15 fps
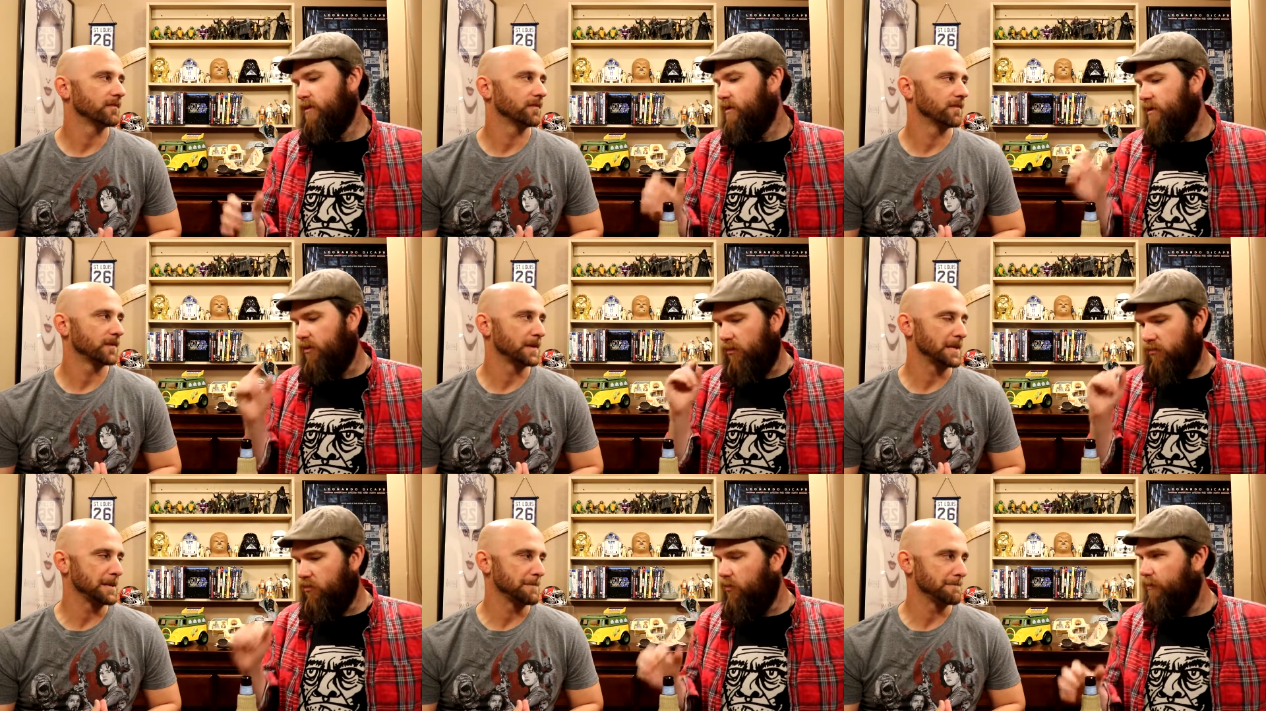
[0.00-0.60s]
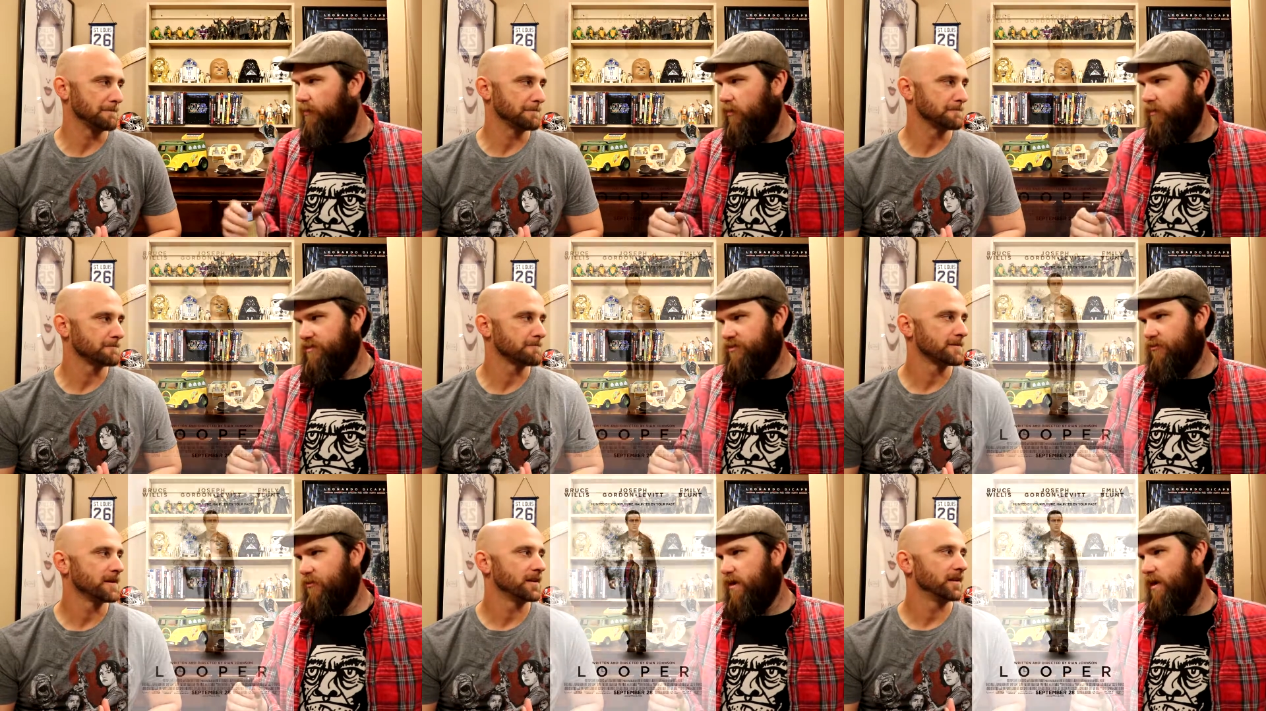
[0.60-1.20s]
Speaker 1: You know, Looper was
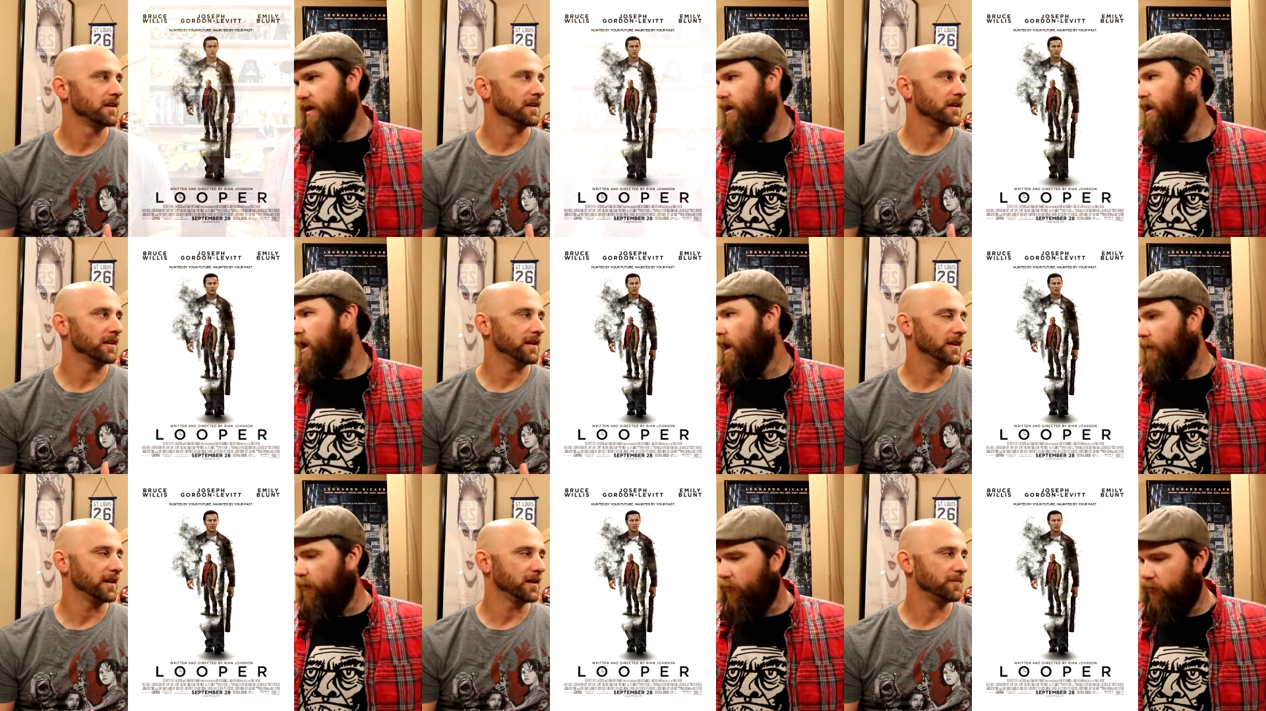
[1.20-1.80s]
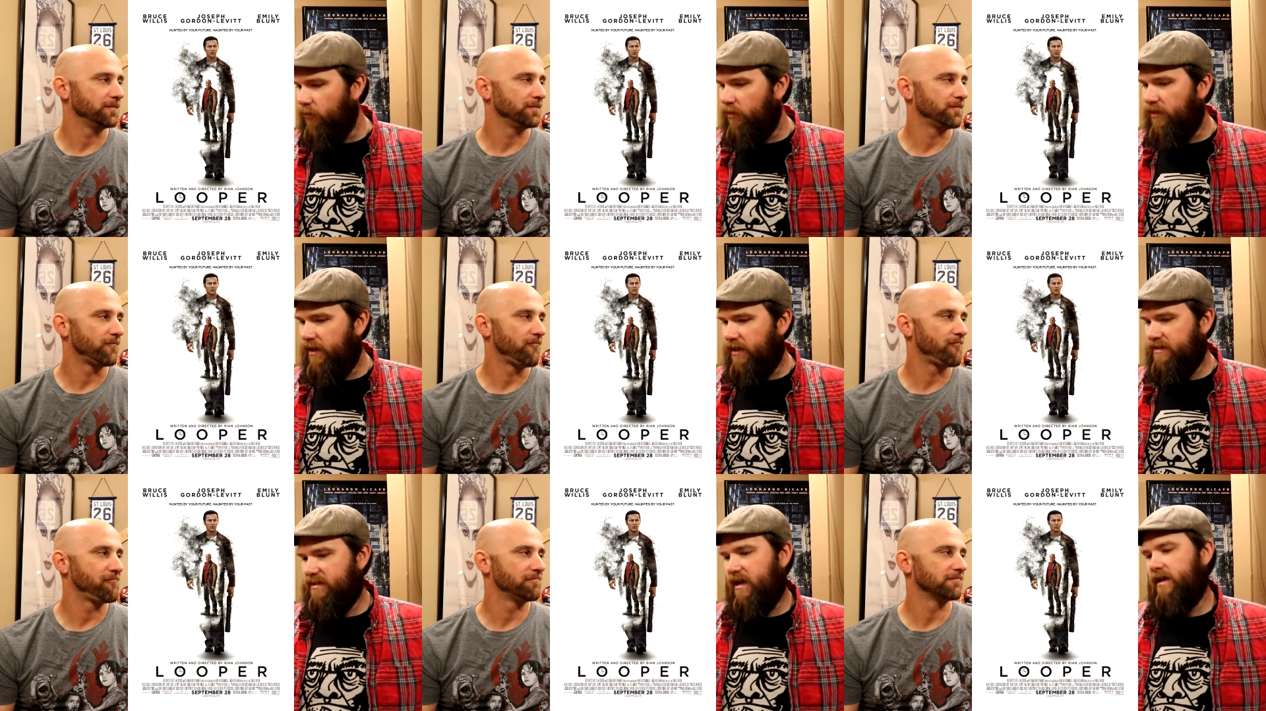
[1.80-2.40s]
great. Yeah, I'm really
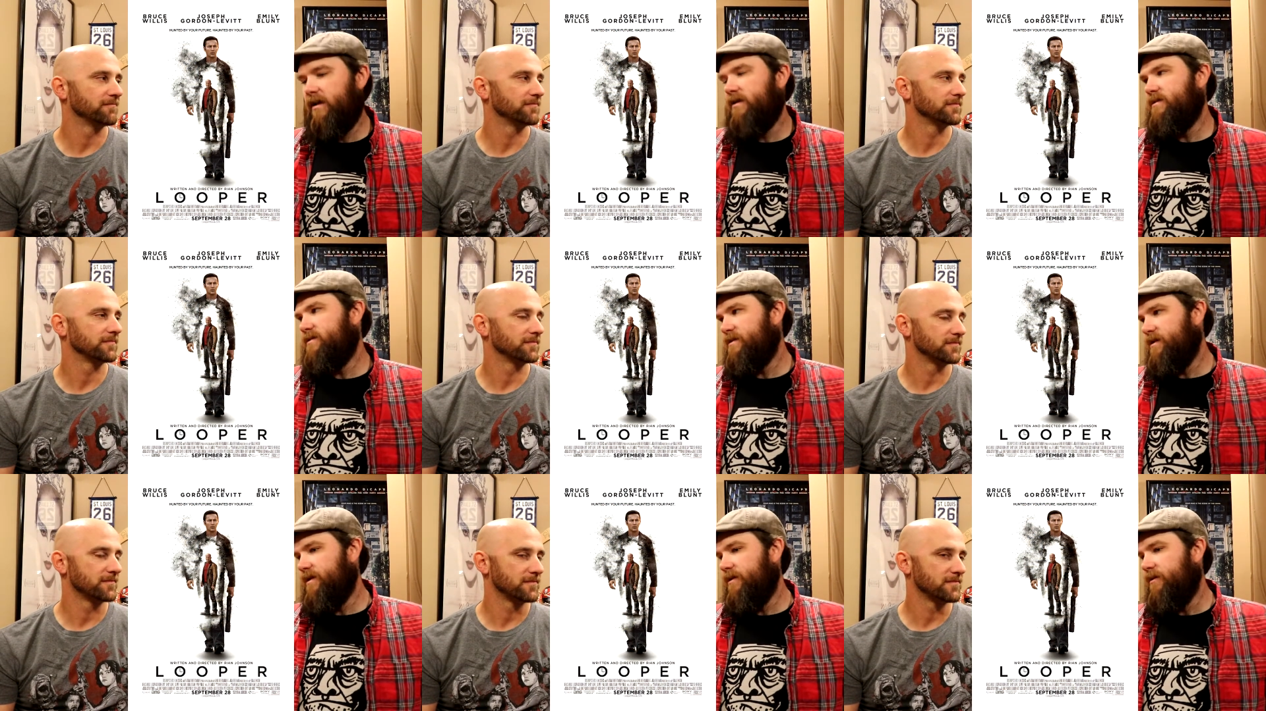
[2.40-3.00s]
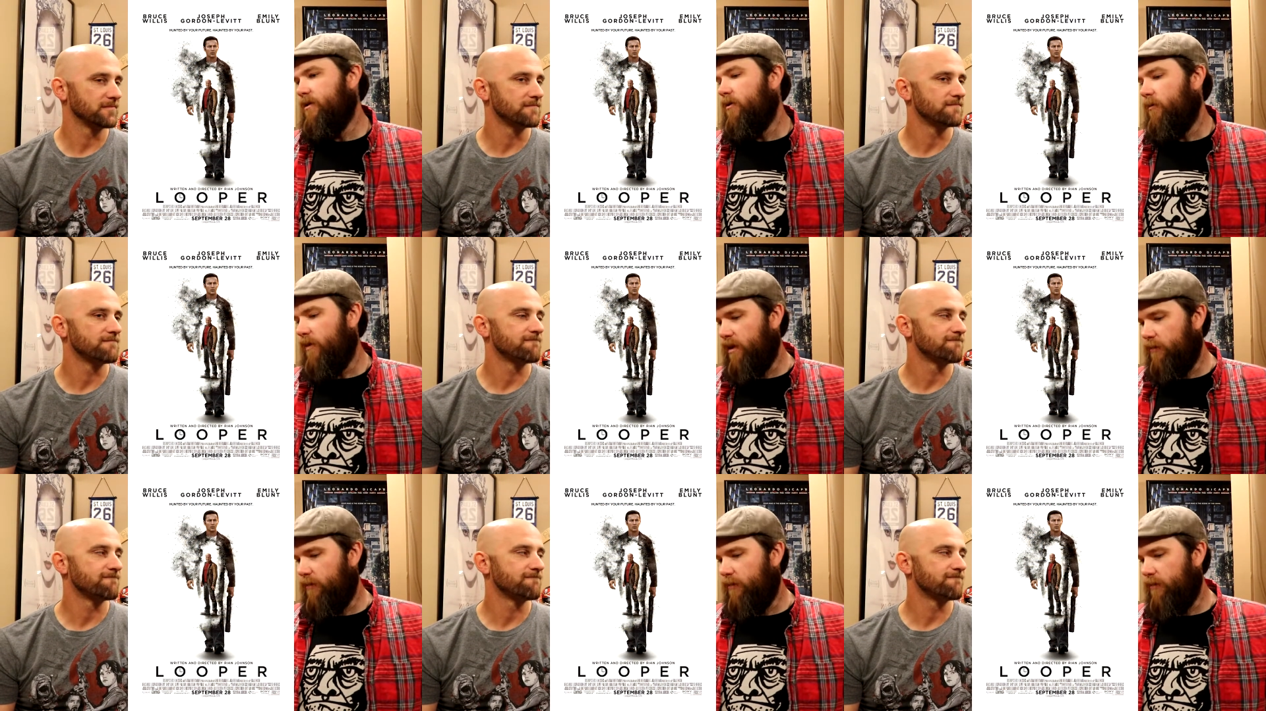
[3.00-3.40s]
excited to see what he